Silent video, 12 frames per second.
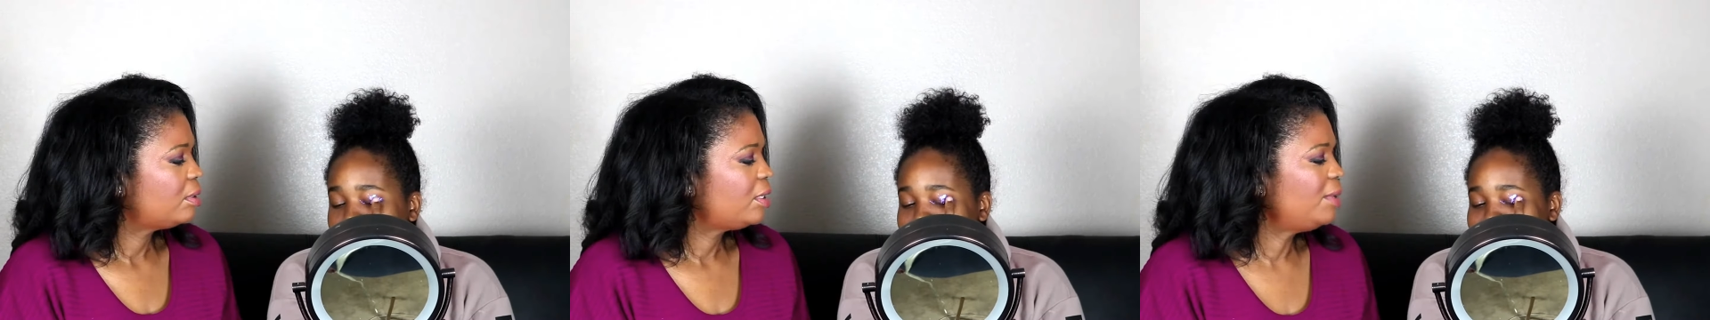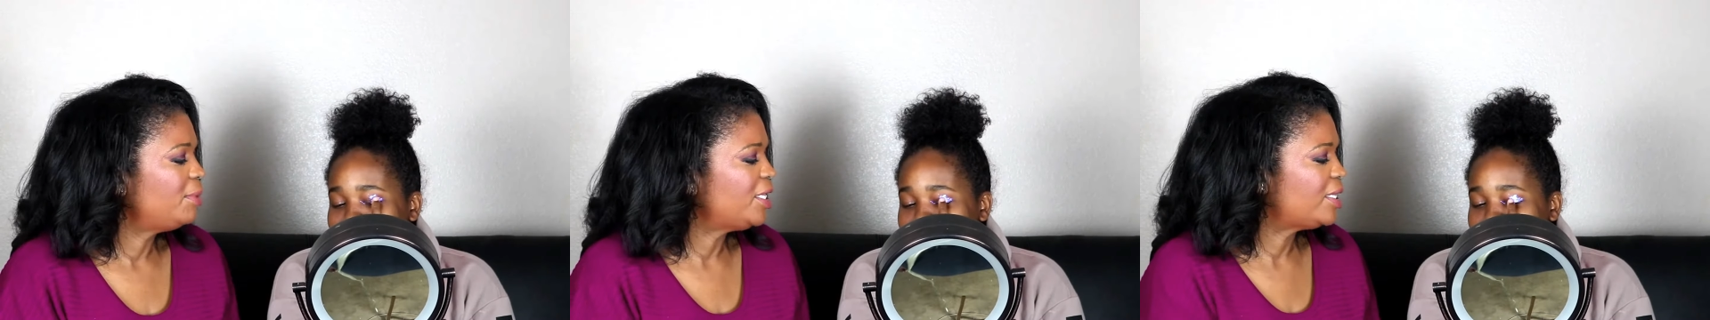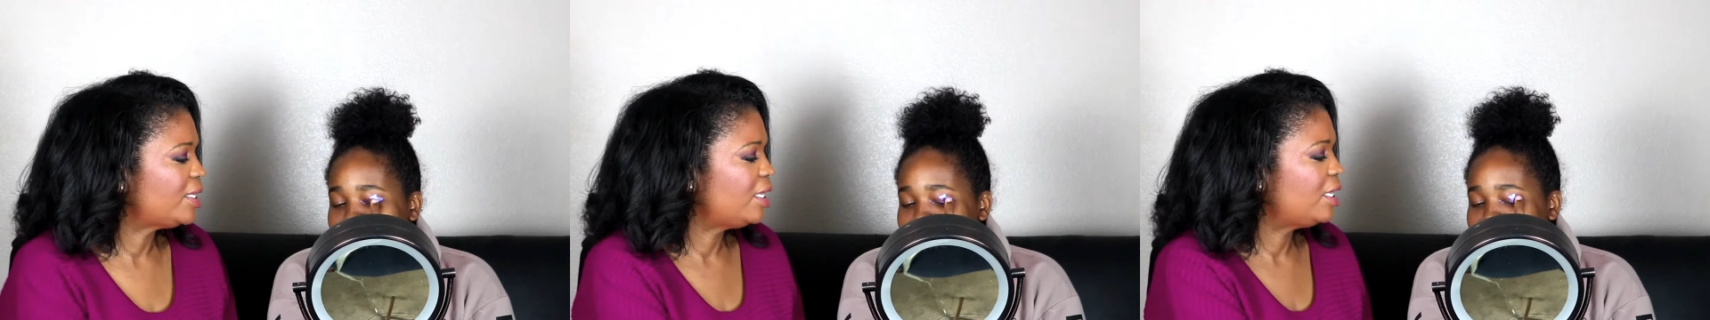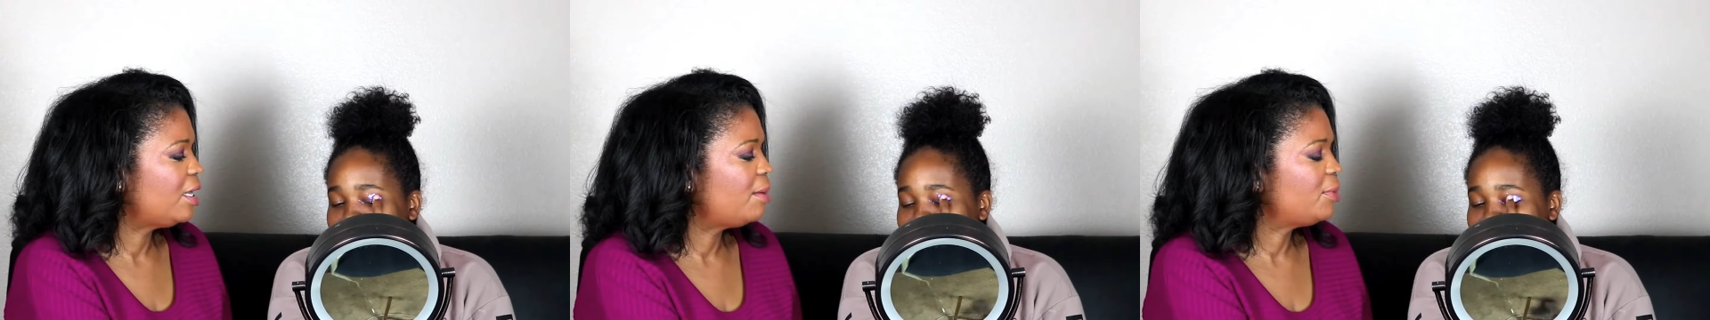Speaker 1: Let me see
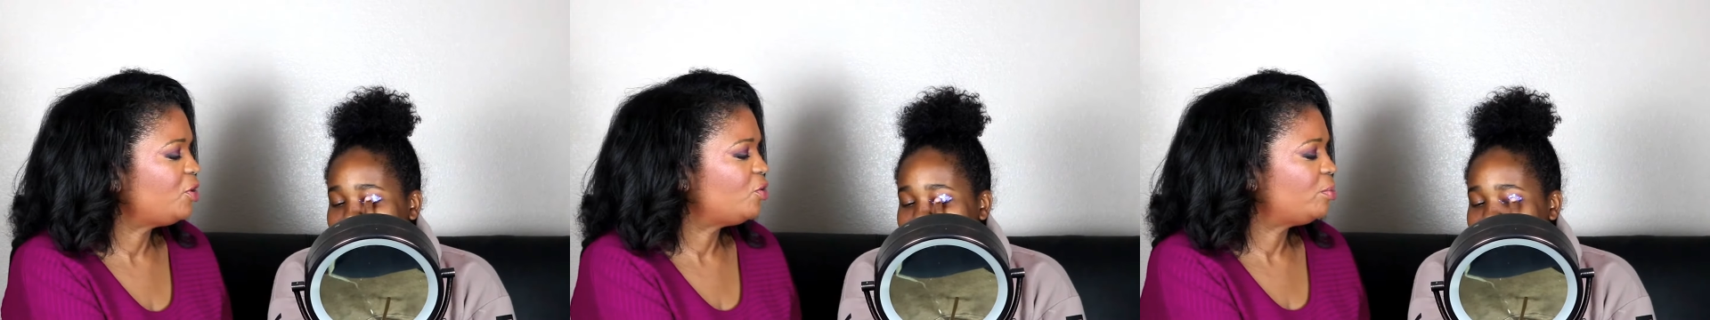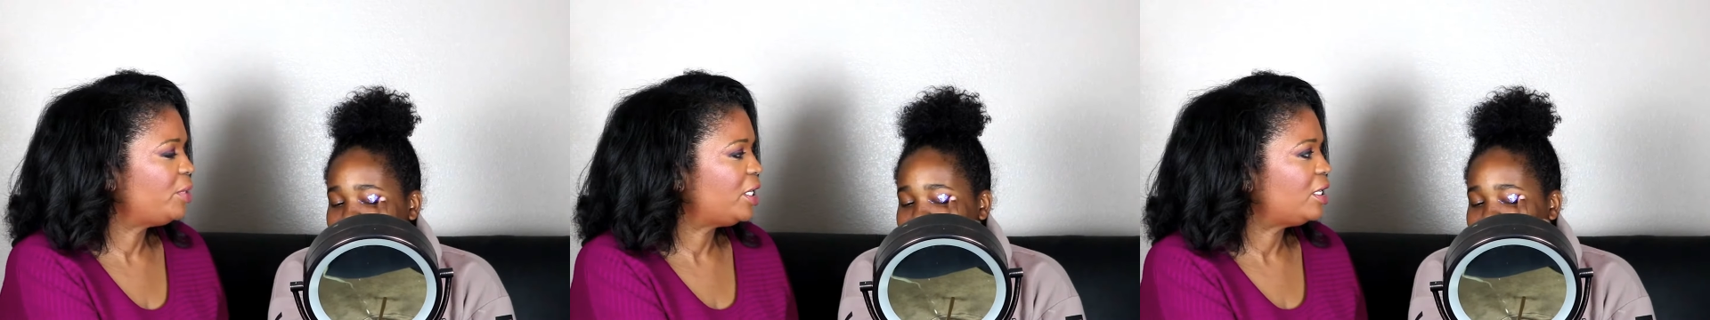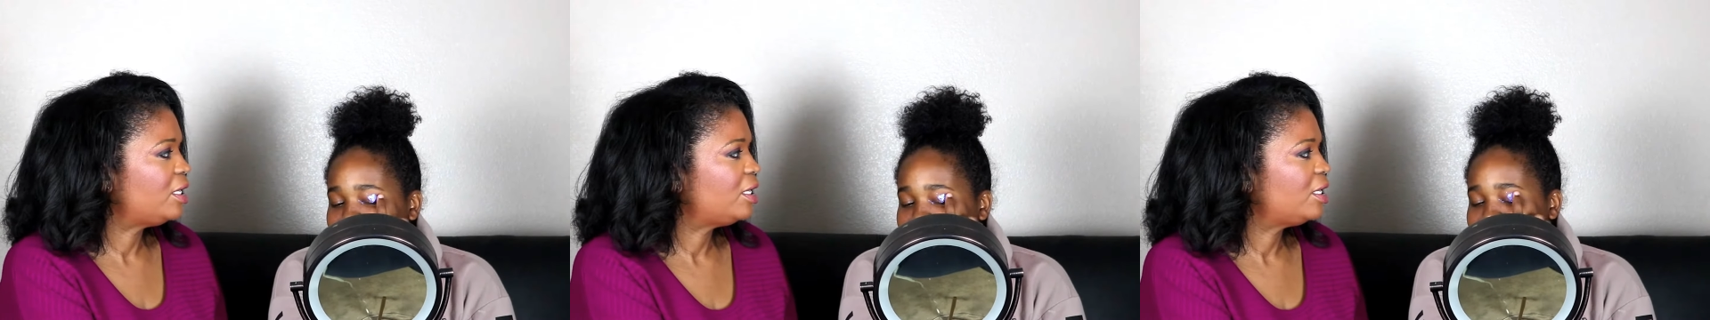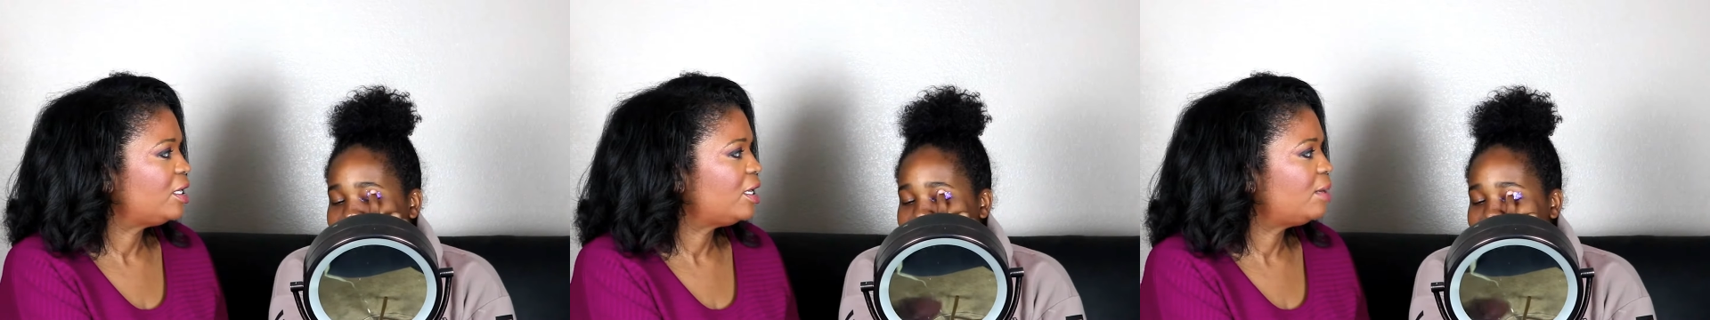it. I'm going to do me.
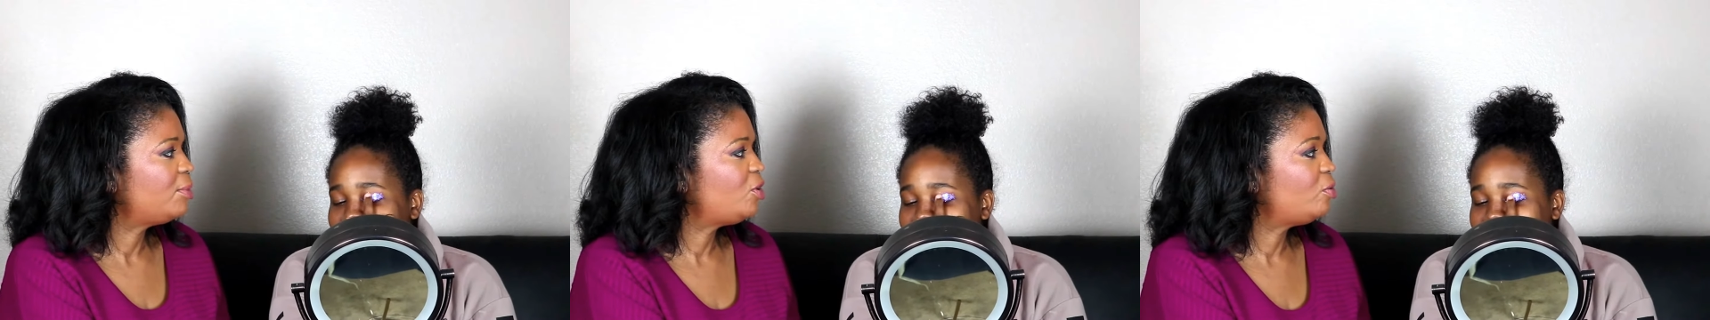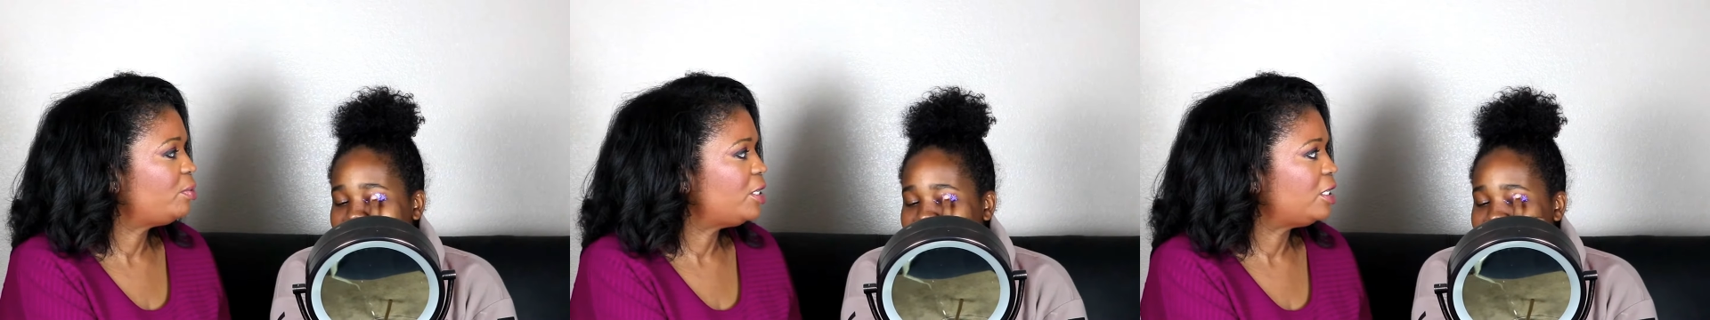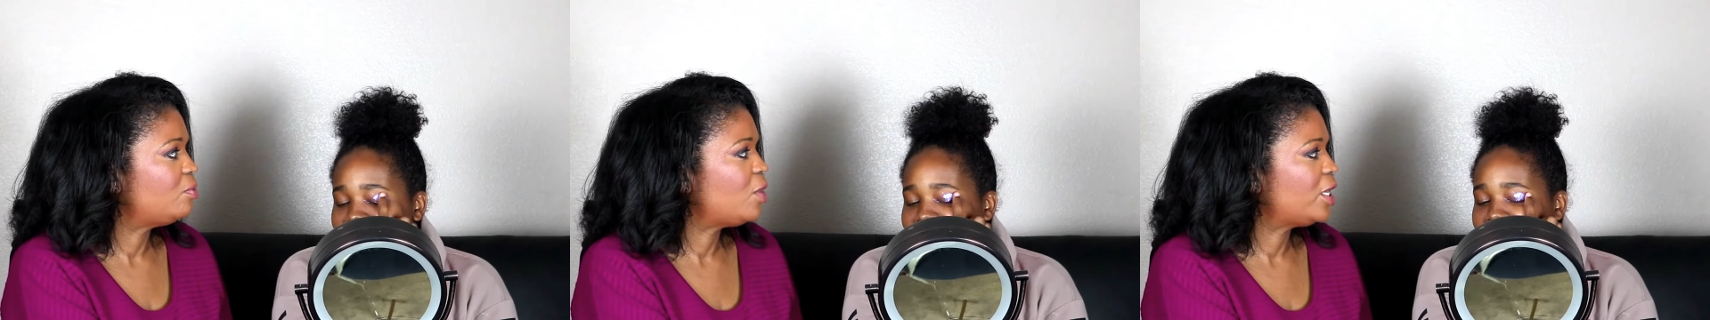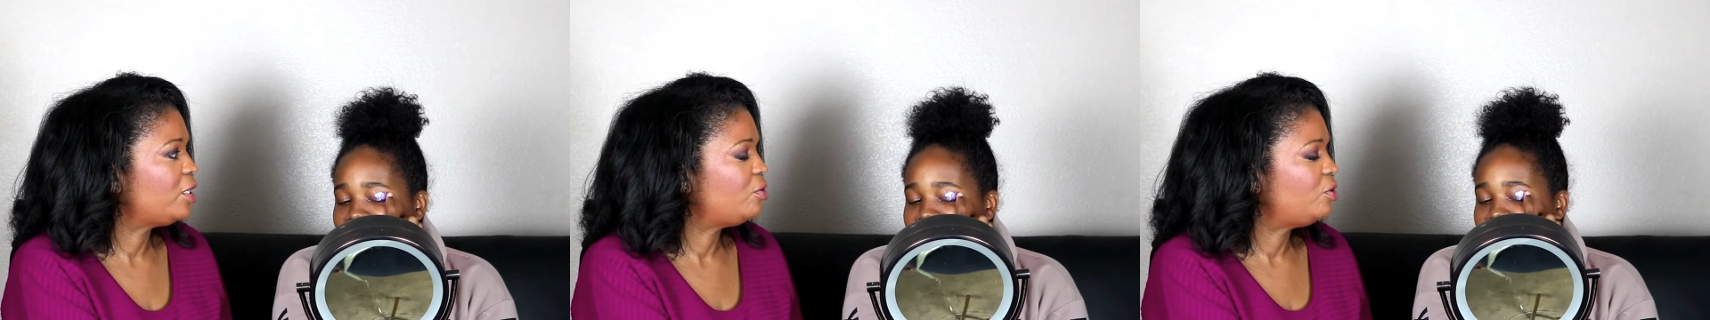I'm going to do me
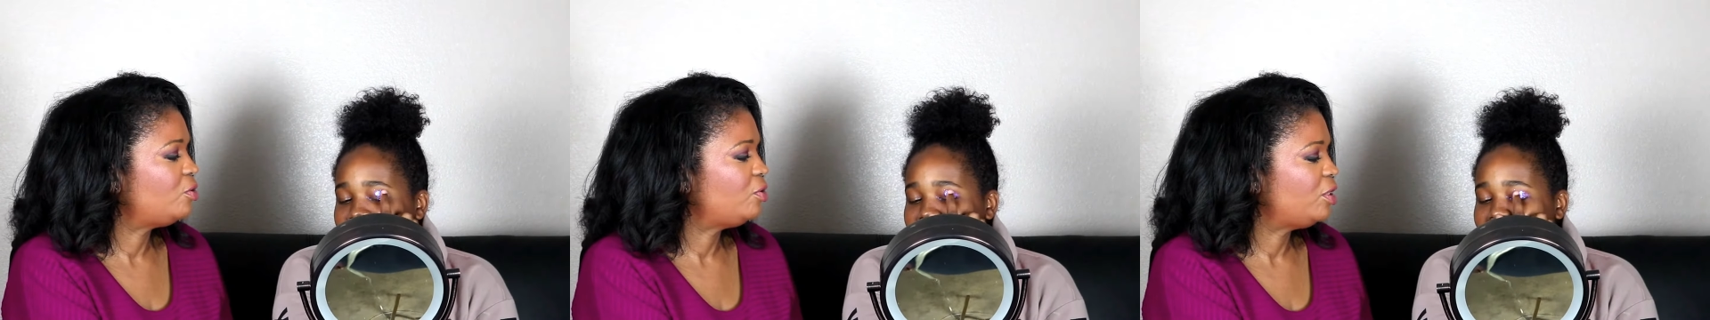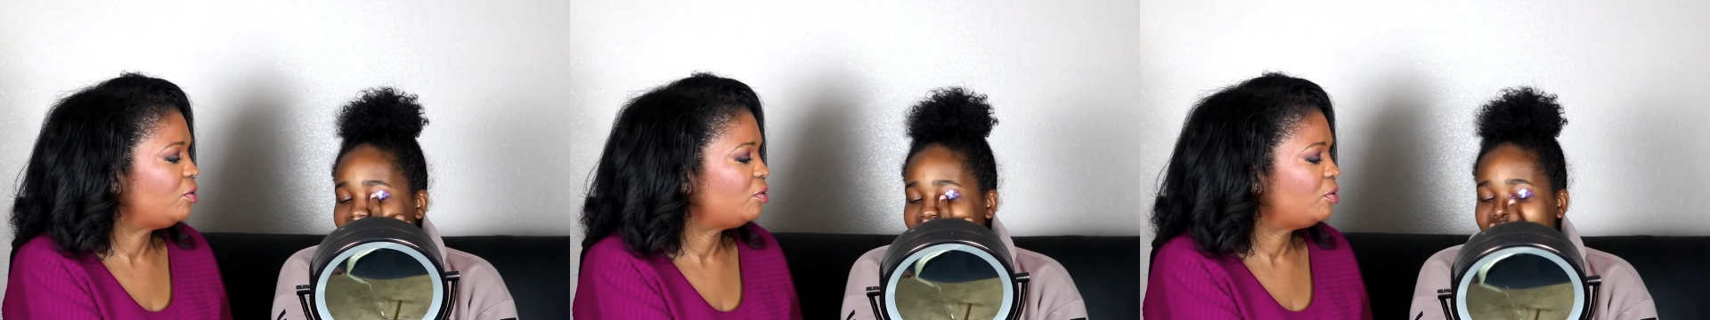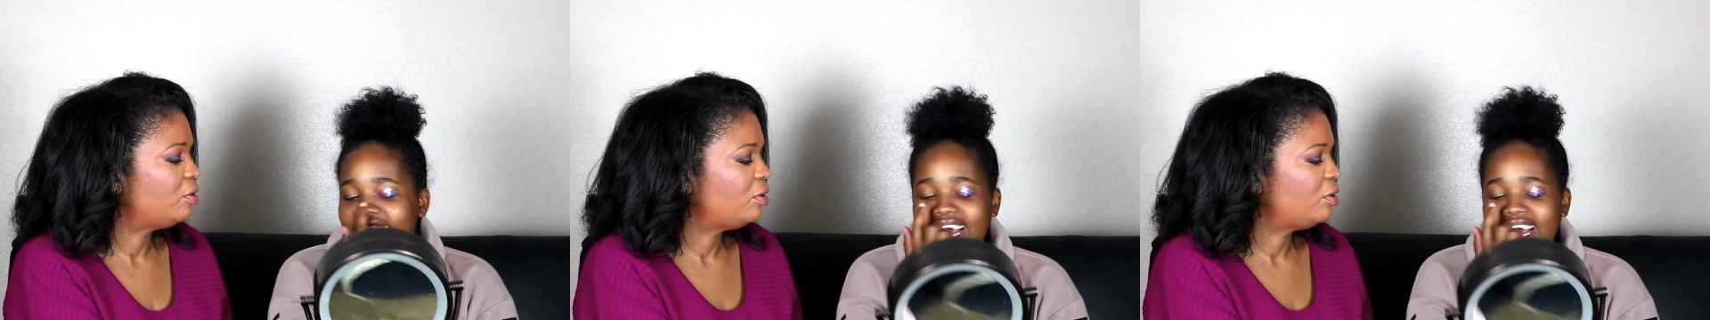while you do you.